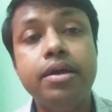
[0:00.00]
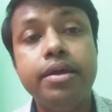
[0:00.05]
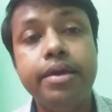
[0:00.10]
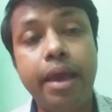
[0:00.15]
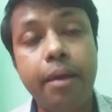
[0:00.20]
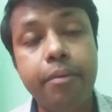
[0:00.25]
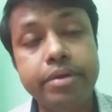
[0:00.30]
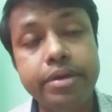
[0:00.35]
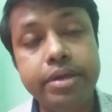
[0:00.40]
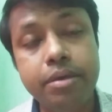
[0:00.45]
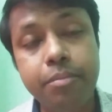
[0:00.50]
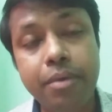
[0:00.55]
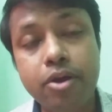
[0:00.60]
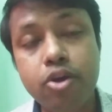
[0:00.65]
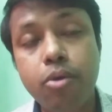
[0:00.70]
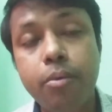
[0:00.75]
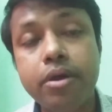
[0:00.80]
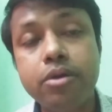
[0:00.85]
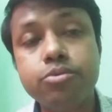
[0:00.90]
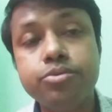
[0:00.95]

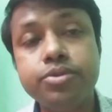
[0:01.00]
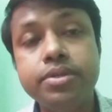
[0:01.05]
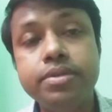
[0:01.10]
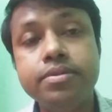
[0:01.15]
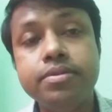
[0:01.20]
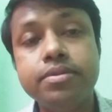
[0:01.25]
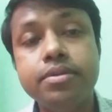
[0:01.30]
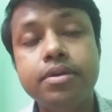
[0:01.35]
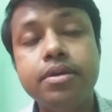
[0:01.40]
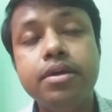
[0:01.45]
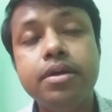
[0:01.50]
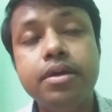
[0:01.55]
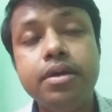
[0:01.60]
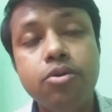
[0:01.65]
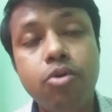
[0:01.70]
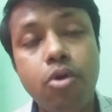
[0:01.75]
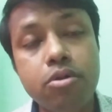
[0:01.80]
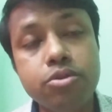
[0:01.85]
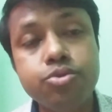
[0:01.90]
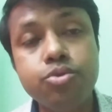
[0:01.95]
Hemochromatosis
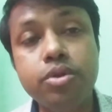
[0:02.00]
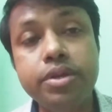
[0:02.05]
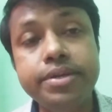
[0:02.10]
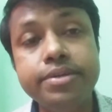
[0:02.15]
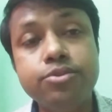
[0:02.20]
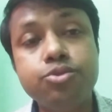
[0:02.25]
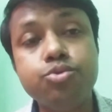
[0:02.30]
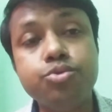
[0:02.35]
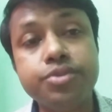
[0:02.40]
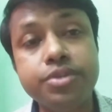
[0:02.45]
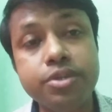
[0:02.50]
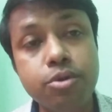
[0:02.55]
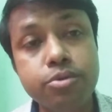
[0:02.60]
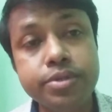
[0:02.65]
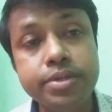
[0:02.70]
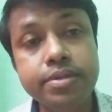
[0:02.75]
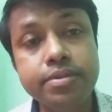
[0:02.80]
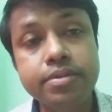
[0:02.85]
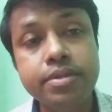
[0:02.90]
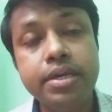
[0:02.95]
also leads to
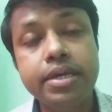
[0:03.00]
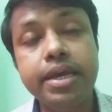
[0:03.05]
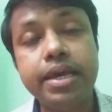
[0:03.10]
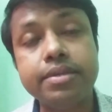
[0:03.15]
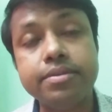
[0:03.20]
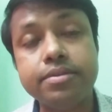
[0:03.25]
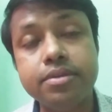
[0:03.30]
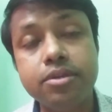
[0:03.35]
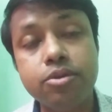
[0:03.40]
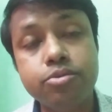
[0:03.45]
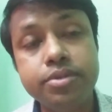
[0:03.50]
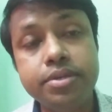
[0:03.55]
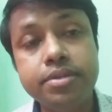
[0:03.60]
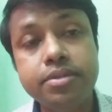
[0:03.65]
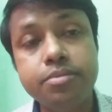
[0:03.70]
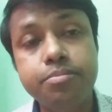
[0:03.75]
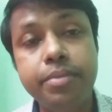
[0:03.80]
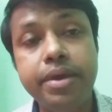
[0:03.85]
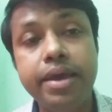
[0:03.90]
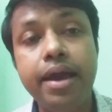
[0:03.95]
cirrhosis, and
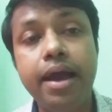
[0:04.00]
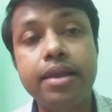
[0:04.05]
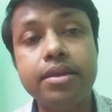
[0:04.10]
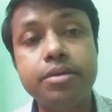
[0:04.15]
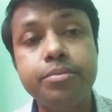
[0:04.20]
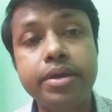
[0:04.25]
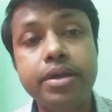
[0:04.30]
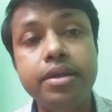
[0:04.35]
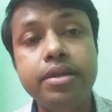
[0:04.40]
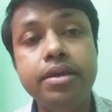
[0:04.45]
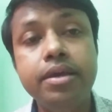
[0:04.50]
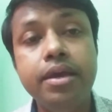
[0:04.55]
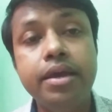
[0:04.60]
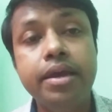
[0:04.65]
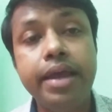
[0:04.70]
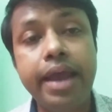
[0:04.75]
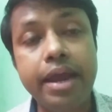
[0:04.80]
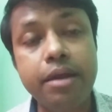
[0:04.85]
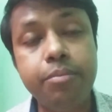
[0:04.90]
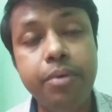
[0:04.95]
cirrhosis may ultimately
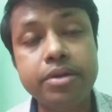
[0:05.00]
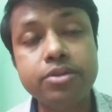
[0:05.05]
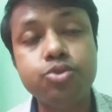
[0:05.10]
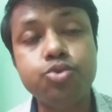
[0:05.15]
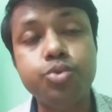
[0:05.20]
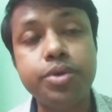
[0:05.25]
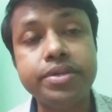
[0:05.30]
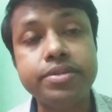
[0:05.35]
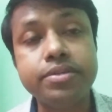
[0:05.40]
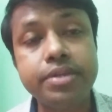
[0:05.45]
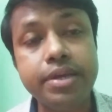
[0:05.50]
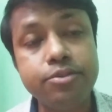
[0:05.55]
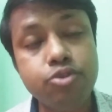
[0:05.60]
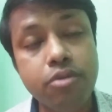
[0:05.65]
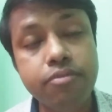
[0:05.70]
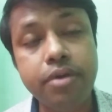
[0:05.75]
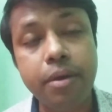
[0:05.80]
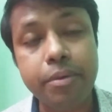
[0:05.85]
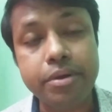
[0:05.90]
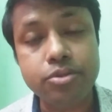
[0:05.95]
advance to a stage
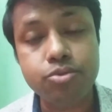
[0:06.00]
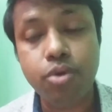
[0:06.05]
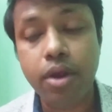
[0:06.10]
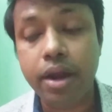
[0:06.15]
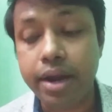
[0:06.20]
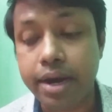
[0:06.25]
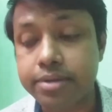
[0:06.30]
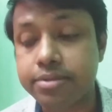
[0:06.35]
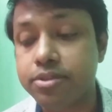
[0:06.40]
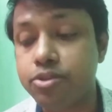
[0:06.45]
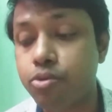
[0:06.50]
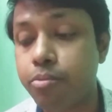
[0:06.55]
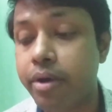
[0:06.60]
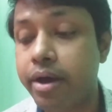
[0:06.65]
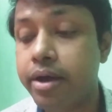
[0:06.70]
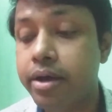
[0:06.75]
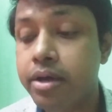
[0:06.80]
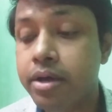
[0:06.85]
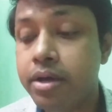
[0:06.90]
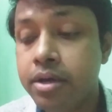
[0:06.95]
of hepatocellular carcinoma.
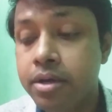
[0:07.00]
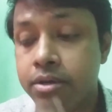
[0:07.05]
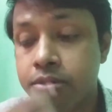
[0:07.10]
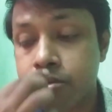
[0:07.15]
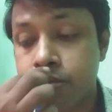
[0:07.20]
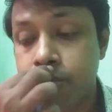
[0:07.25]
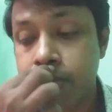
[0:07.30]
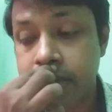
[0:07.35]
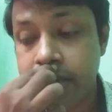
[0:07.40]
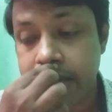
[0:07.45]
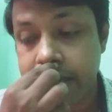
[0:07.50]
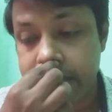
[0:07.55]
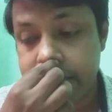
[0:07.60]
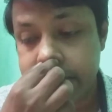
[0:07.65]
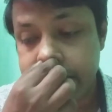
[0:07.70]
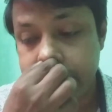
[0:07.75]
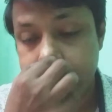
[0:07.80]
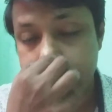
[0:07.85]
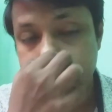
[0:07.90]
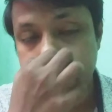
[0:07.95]
So
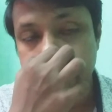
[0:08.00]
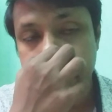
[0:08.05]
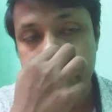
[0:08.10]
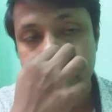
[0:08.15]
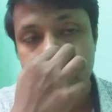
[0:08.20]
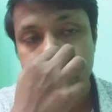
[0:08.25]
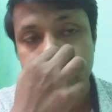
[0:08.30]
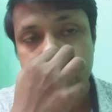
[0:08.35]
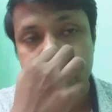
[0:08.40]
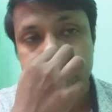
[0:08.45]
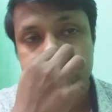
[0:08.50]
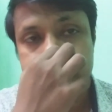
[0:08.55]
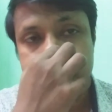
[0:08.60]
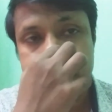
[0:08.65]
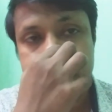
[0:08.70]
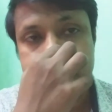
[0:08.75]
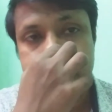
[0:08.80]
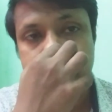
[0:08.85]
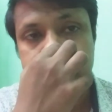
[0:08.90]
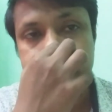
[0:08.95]
hereditary
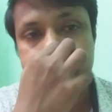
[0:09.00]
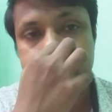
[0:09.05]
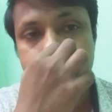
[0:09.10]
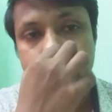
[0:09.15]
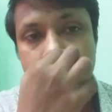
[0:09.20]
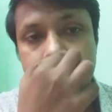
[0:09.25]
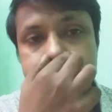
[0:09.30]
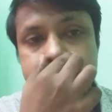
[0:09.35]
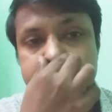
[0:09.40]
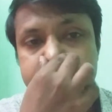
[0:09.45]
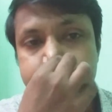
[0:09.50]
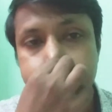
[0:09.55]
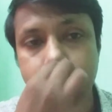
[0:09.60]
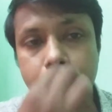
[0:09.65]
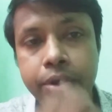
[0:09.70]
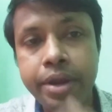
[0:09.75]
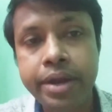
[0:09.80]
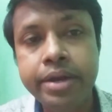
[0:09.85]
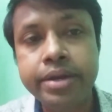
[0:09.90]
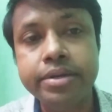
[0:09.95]
hemochromatosis can be one of the
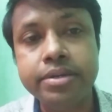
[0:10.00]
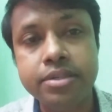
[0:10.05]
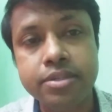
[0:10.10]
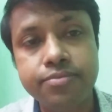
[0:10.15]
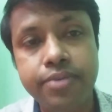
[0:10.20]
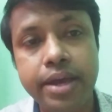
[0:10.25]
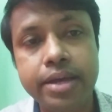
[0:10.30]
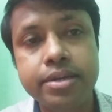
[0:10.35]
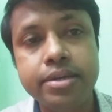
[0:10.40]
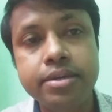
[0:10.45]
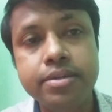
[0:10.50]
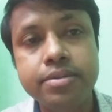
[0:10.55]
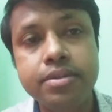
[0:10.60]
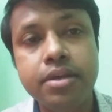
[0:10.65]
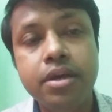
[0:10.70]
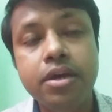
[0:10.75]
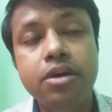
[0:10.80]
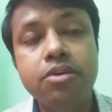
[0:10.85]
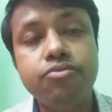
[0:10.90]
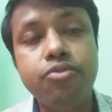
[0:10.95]
important risk factors
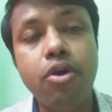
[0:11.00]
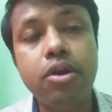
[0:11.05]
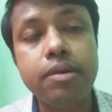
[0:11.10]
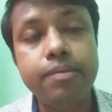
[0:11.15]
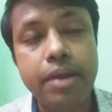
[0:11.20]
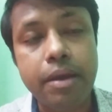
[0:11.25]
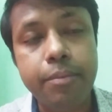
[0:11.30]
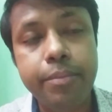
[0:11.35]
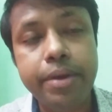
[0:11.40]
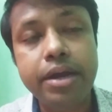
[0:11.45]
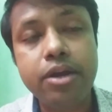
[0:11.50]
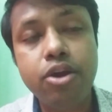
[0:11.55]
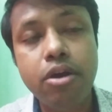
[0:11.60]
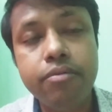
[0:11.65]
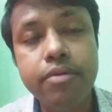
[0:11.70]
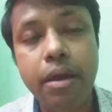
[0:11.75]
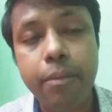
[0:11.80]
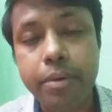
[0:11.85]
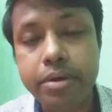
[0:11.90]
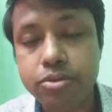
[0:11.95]
for development of
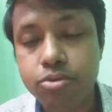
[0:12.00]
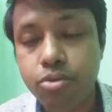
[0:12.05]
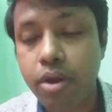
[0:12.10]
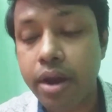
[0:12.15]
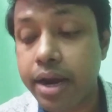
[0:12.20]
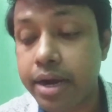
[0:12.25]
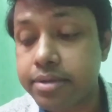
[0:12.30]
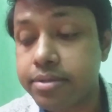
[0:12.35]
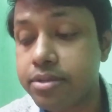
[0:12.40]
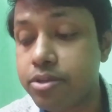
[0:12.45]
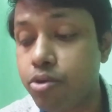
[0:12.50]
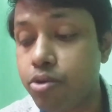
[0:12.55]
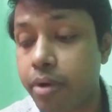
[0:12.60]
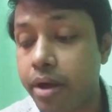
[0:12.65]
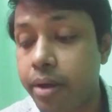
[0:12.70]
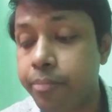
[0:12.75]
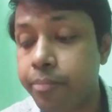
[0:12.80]
hepatocellular carcinoma.